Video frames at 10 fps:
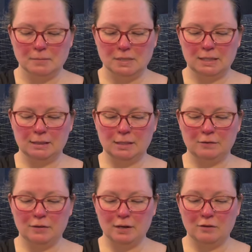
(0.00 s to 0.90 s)

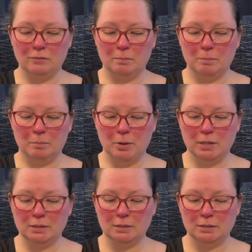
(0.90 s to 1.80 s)
stuff that I've
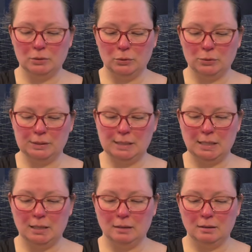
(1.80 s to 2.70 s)
bought to
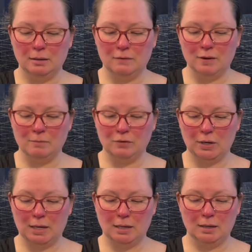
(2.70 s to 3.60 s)
see if I'm
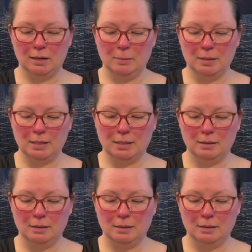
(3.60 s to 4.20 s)
forgetting anybody.